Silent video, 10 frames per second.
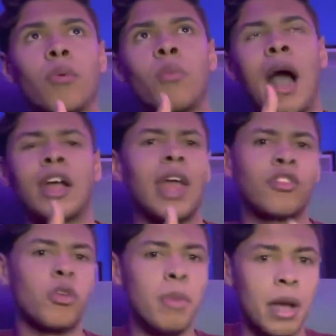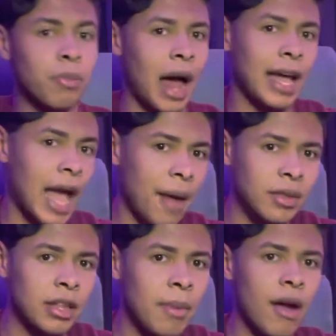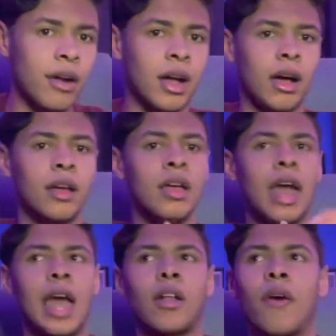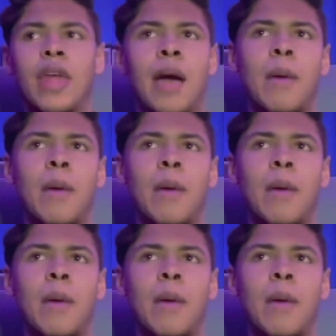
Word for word: why can't there be a Black Captain America and all that.